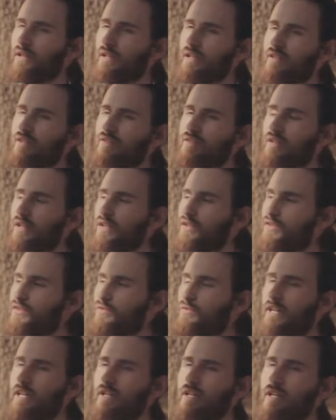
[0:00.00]

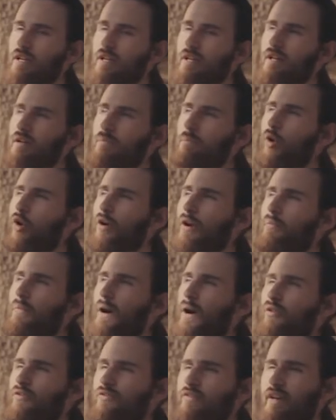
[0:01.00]
it's really more
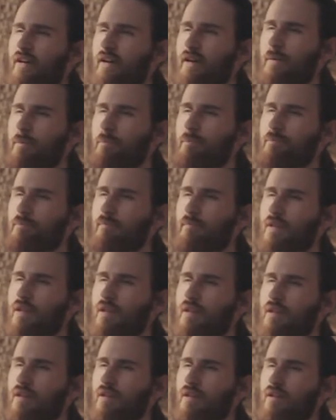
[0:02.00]
about the
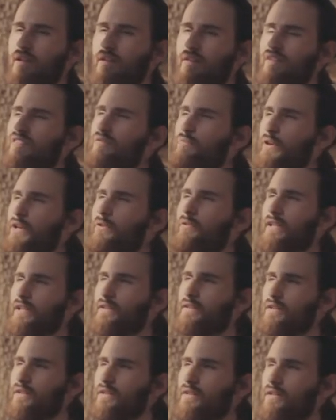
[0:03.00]

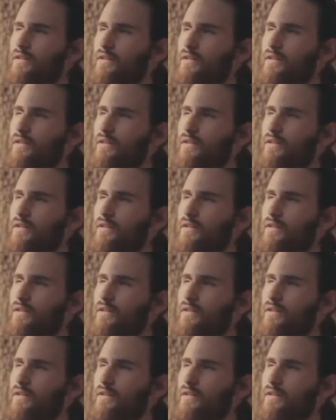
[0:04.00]
spirit